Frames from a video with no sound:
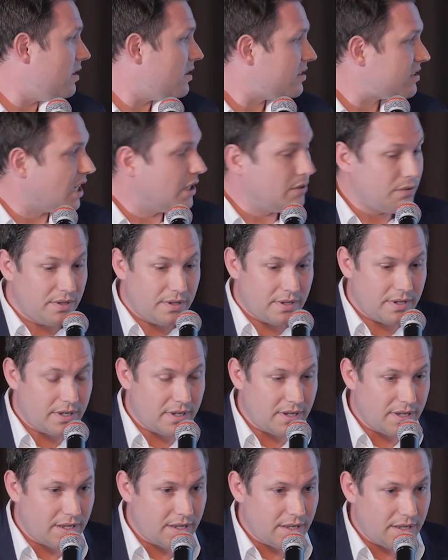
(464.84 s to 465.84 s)
So
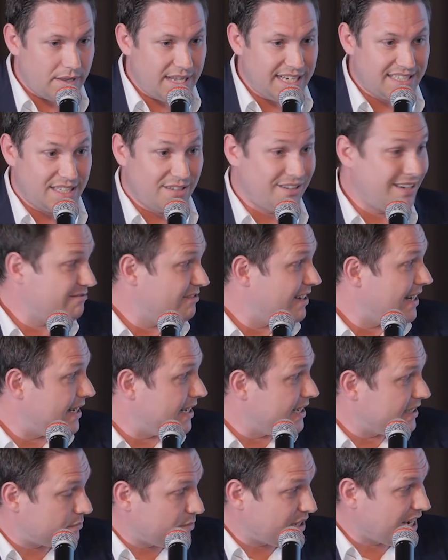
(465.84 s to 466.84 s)
this
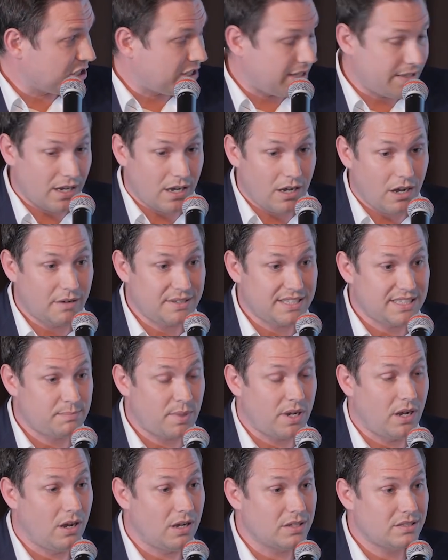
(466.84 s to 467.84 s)
really is actually the hardest
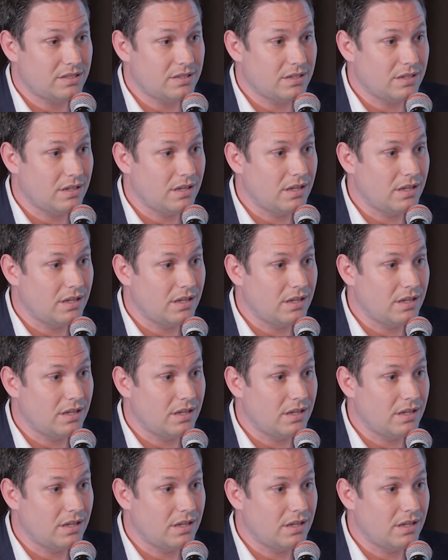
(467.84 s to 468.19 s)
part